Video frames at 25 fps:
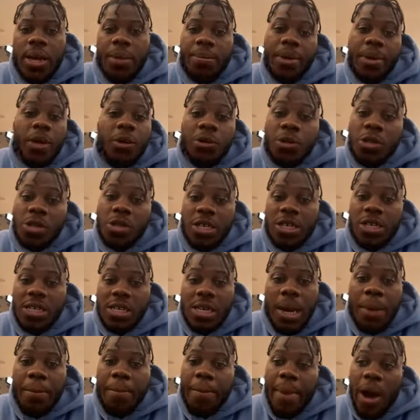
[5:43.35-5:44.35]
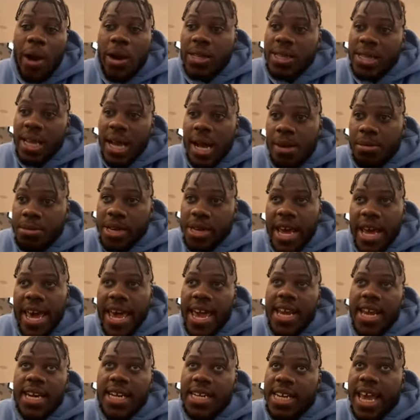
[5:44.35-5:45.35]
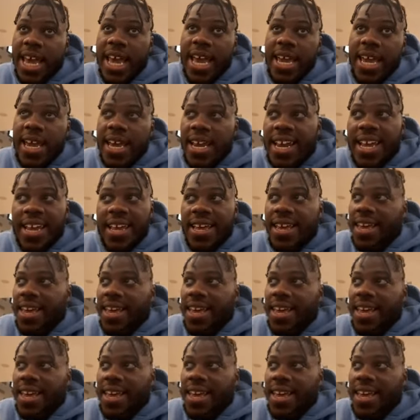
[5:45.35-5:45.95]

It was just the amount of times I ate a day, and